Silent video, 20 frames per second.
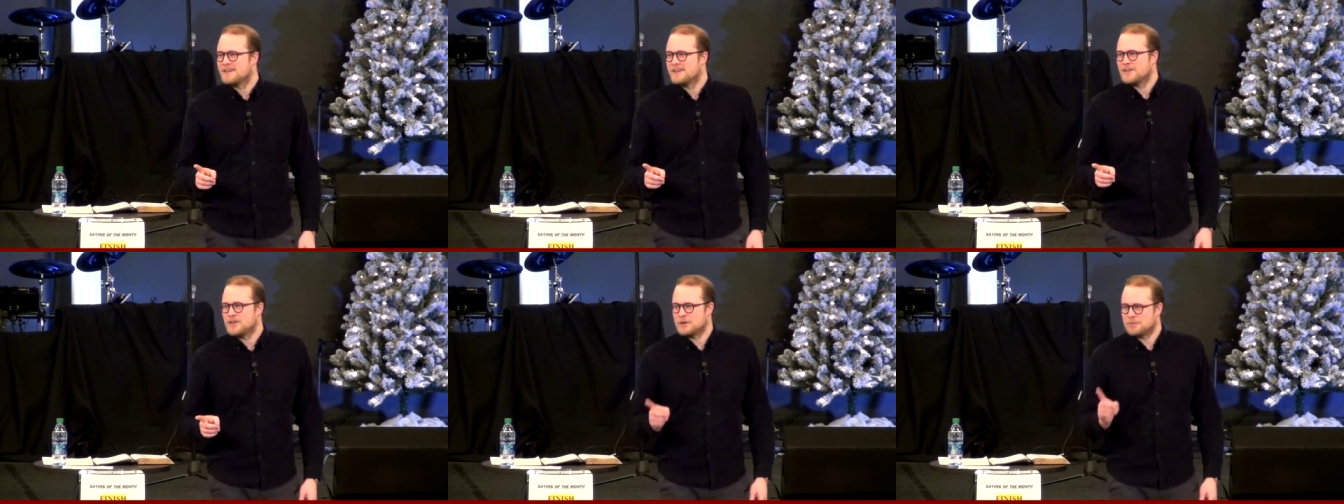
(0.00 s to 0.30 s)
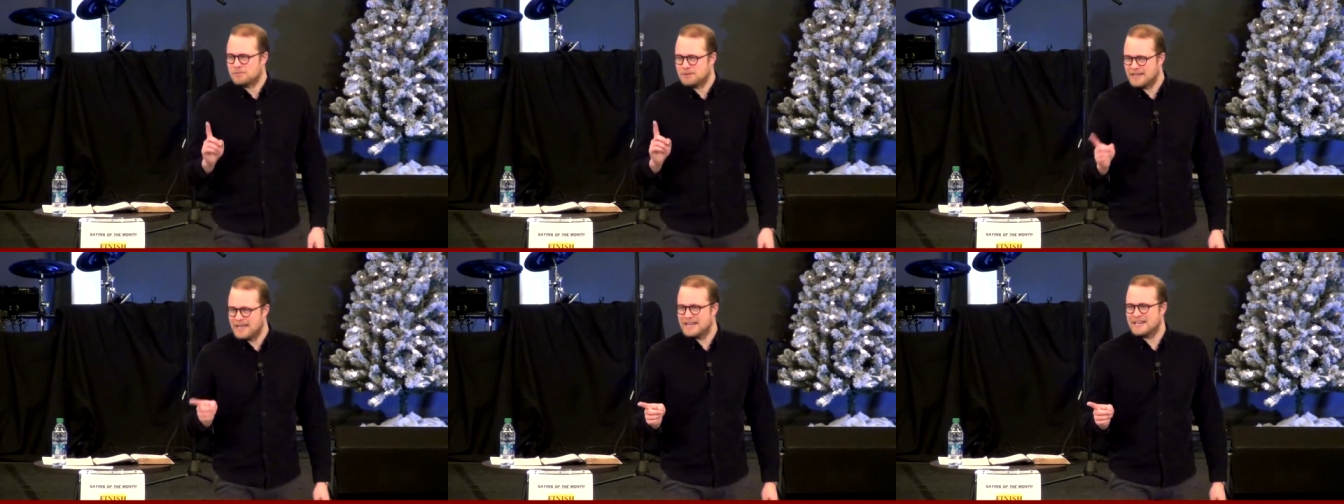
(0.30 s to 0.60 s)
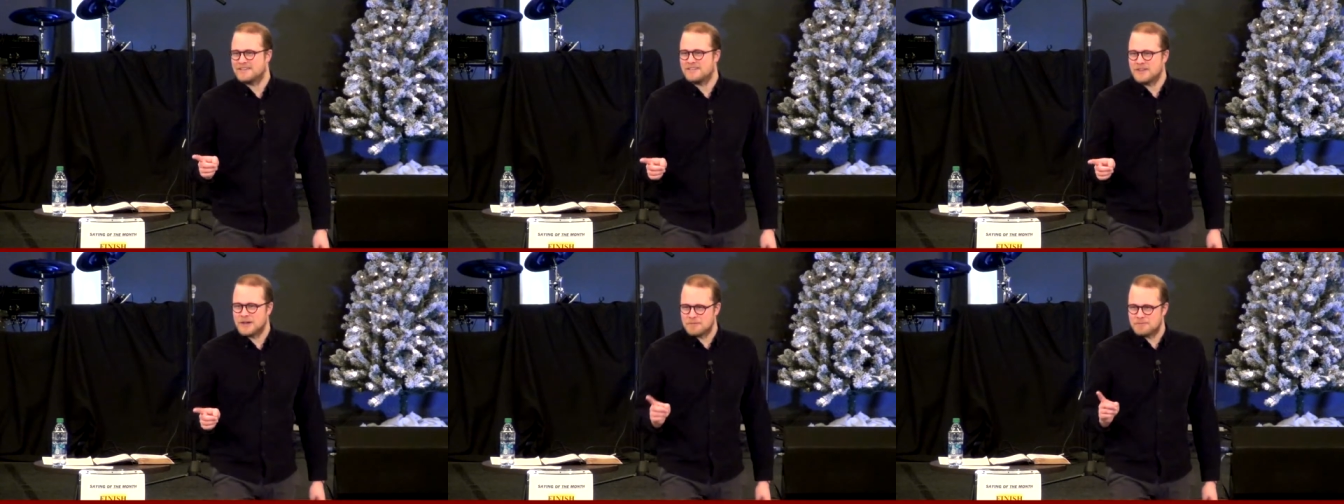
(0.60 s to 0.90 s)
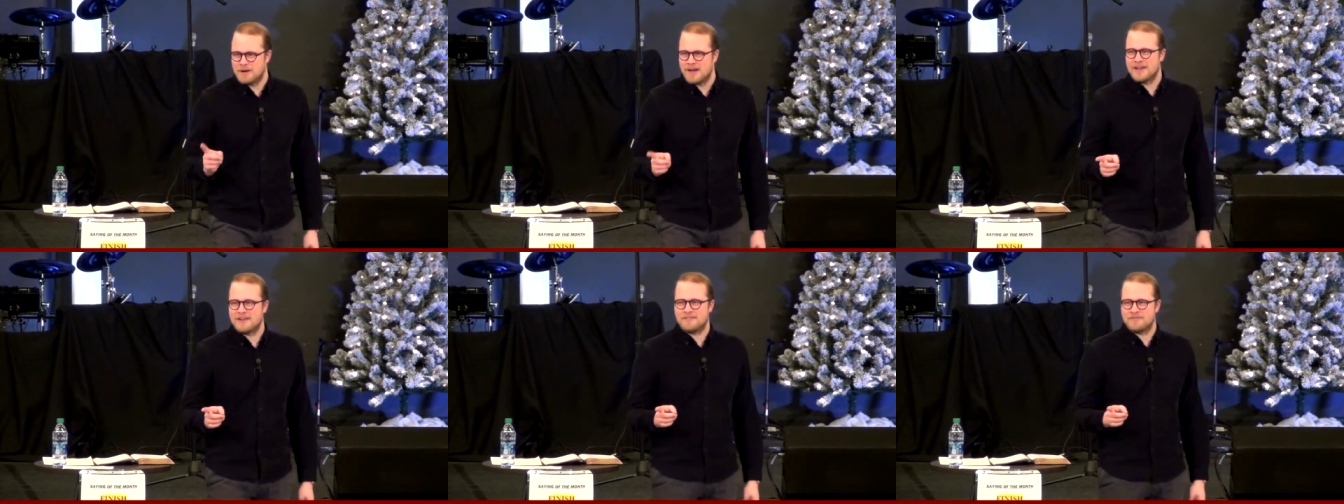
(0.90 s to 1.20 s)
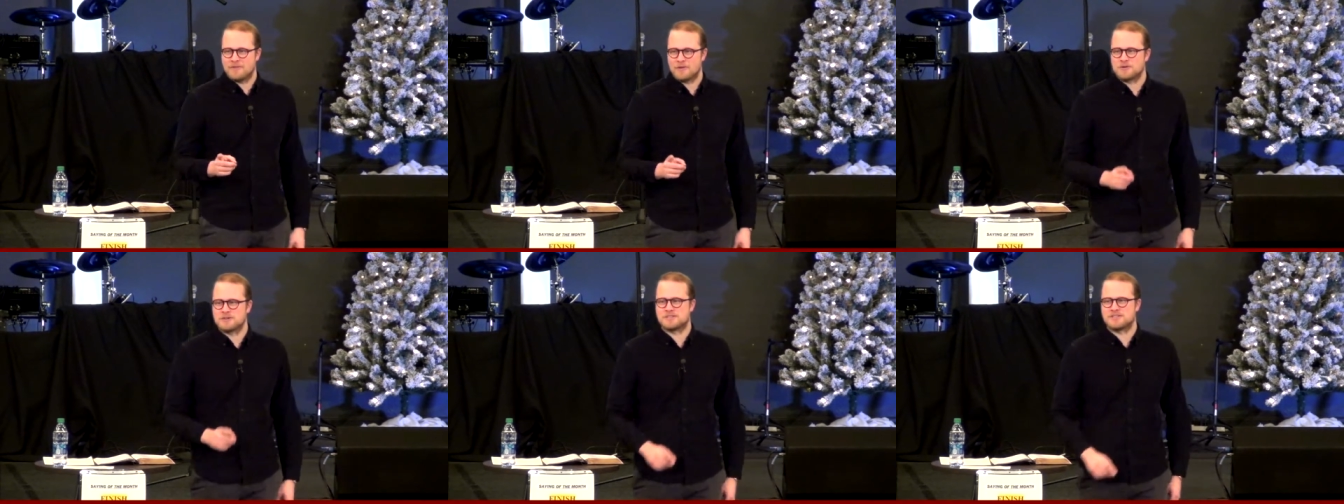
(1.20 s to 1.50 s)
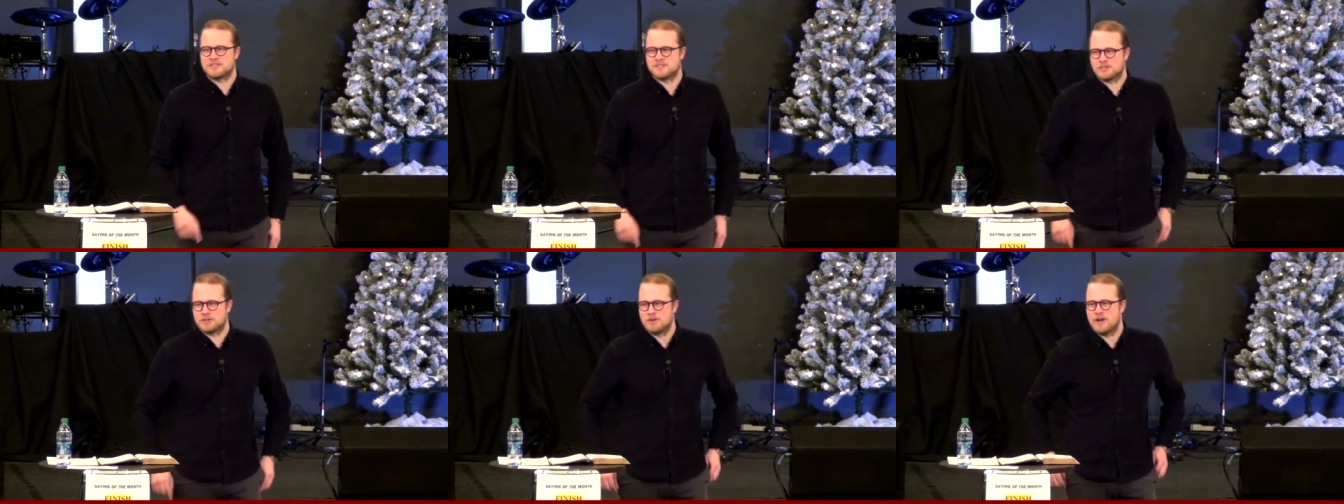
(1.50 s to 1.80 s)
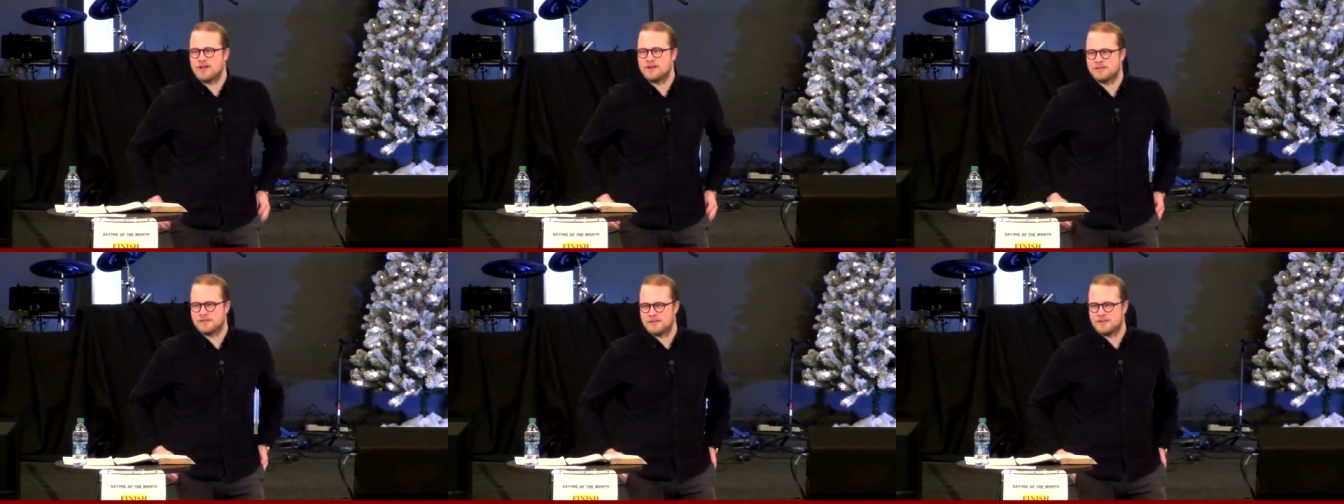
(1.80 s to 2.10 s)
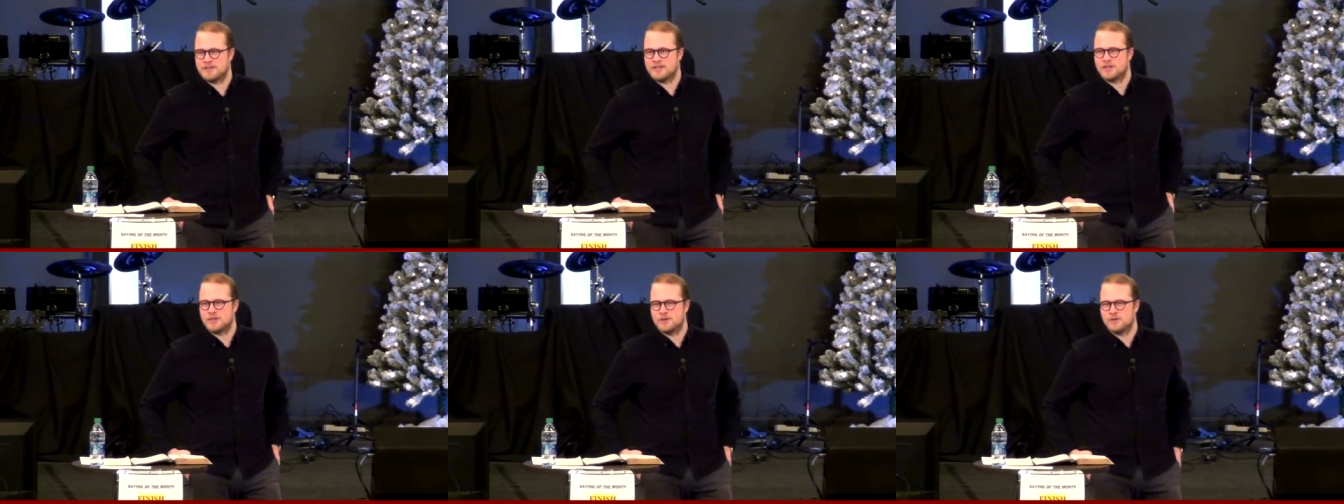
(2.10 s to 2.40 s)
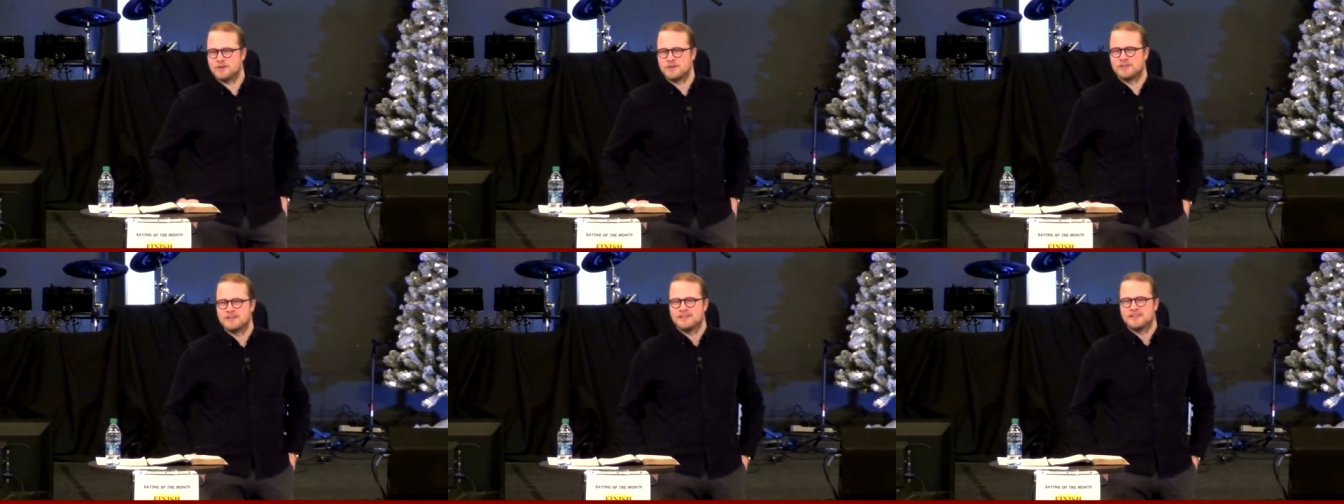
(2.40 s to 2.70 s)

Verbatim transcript: you're planted there by a force that's greater than you